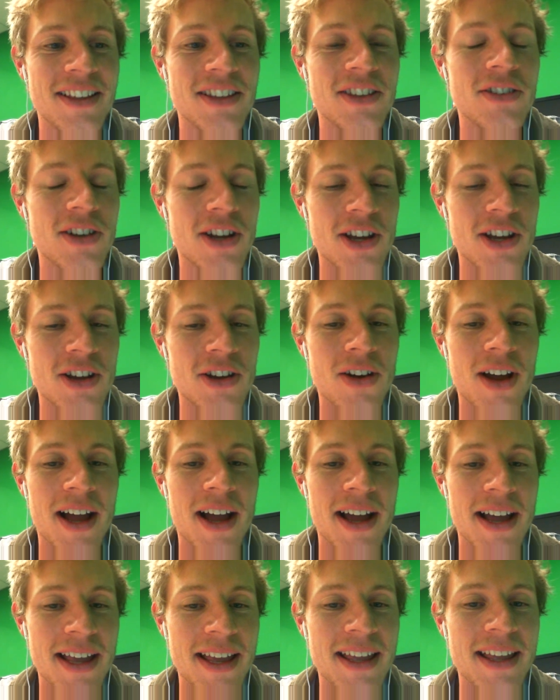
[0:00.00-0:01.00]

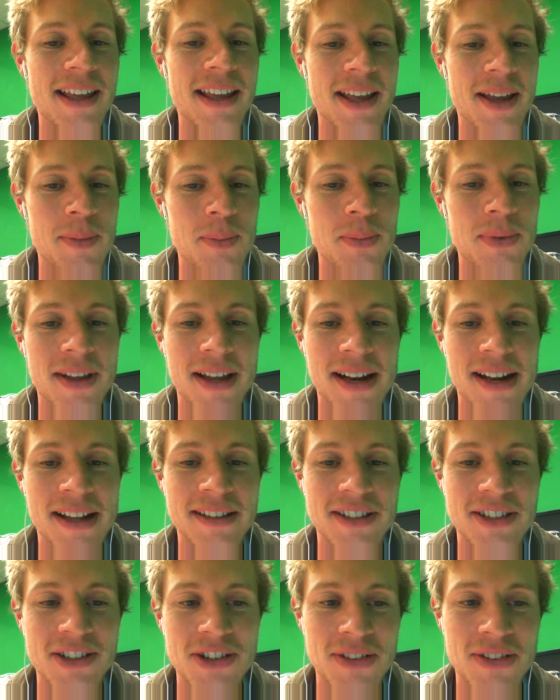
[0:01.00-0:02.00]
I am
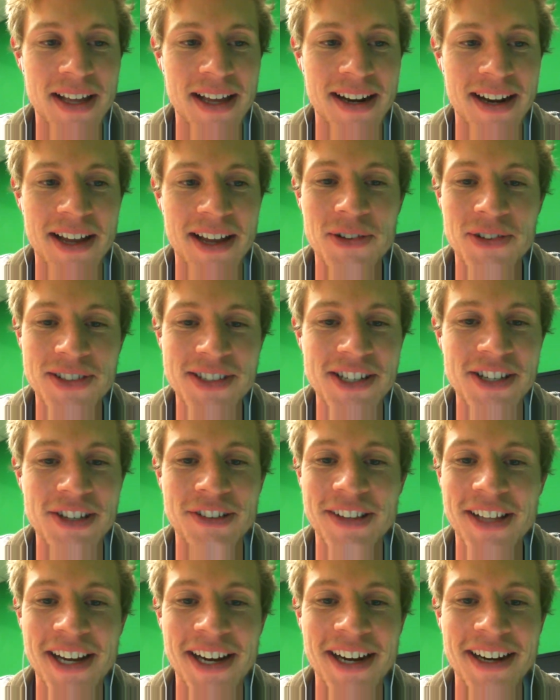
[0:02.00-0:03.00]
planning to do that. I will see
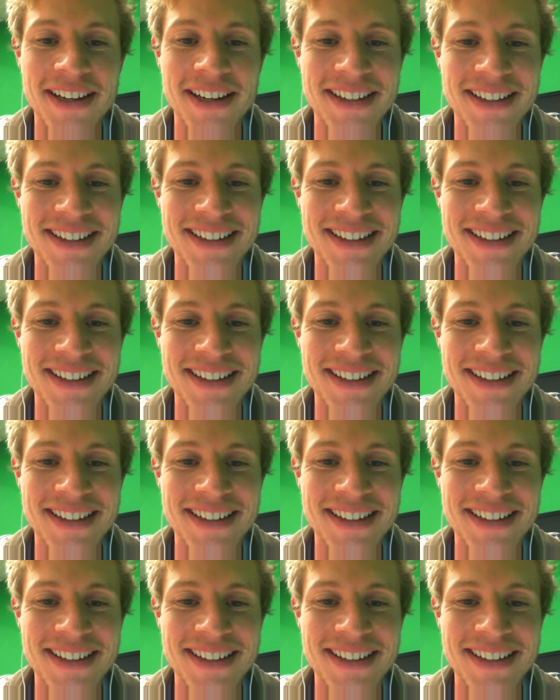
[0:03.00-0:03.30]
you there.